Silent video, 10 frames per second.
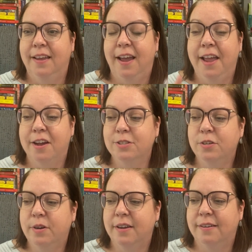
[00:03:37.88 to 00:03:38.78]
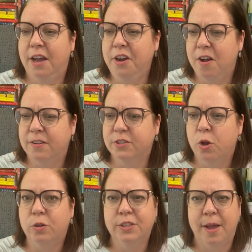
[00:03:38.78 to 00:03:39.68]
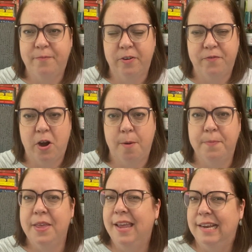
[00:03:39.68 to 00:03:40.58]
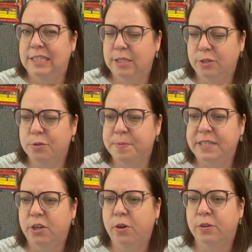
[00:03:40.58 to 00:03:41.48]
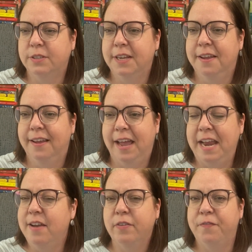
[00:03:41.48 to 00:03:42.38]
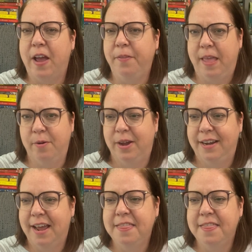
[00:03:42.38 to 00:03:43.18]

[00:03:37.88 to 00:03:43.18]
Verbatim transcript: I also unhauled Cold Comfort Farm truth be told, I never found that one.